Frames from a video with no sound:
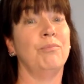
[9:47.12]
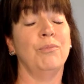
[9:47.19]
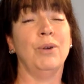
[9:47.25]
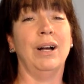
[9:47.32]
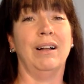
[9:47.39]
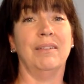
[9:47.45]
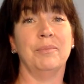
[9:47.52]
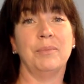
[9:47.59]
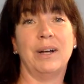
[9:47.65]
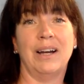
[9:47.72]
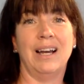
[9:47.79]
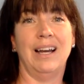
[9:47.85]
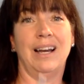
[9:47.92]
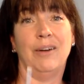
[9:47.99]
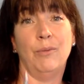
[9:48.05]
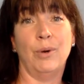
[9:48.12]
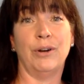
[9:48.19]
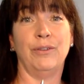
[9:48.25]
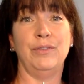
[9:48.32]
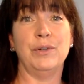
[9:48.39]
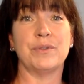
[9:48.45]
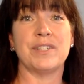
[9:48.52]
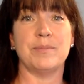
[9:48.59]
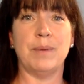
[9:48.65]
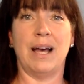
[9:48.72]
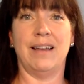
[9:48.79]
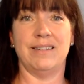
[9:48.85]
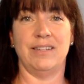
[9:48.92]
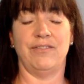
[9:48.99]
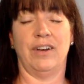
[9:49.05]
well, uh, one of your
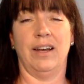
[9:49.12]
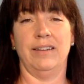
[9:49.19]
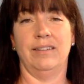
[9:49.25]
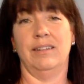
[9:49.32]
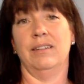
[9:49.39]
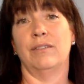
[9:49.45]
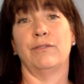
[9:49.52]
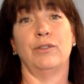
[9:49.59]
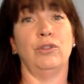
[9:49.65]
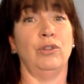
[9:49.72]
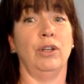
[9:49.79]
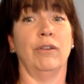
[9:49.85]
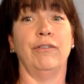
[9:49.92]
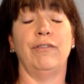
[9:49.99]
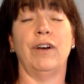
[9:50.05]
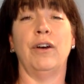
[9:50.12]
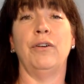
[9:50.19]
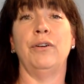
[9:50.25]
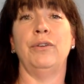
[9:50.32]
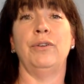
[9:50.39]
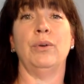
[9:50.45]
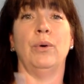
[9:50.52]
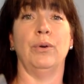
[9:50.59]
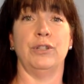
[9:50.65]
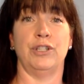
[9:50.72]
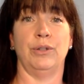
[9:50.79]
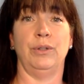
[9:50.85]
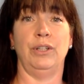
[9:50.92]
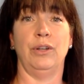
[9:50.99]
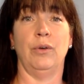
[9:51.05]
smart devices, to your phone or
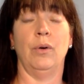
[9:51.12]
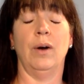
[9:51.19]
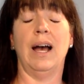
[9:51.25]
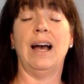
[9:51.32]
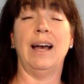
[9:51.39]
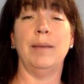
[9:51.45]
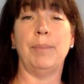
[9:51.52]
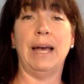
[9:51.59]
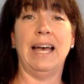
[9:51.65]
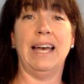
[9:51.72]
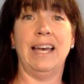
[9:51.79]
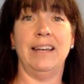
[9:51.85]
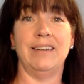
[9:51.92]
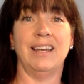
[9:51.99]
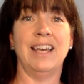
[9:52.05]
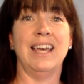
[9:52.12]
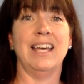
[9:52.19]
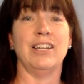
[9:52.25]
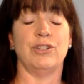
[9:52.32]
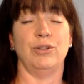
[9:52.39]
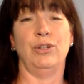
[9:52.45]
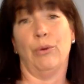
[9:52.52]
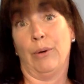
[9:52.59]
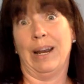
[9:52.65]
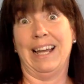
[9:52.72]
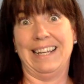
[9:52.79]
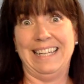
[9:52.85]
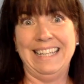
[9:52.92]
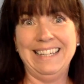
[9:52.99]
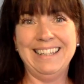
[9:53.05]
to your iPad, to your
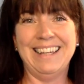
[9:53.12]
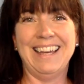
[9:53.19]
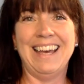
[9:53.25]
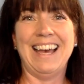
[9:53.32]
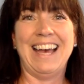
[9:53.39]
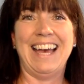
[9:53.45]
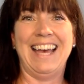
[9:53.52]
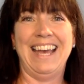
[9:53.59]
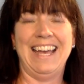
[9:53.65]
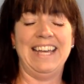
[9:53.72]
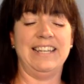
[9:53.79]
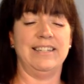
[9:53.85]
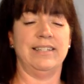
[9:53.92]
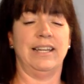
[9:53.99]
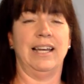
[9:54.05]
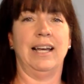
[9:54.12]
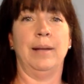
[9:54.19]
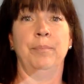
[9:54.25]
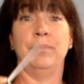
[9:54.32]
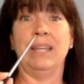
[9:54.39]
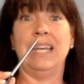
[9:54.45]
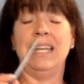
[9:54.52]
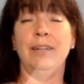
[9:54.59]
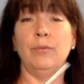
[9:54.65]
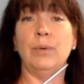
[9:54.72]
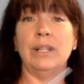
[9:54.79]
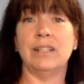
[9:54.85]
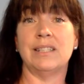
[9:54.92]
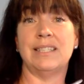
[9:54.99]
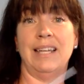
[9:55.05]
liking, and um, it
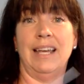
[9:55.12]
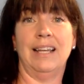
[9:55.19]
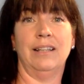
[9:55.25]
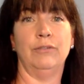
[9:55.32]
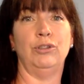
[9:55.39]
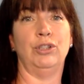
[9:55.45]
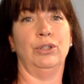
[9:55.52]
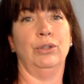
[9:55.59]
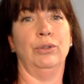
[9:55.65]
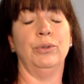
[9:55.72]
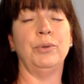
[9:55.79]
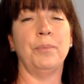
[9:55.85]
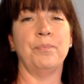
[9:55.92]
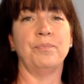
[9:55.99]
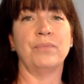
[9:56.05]
will tell you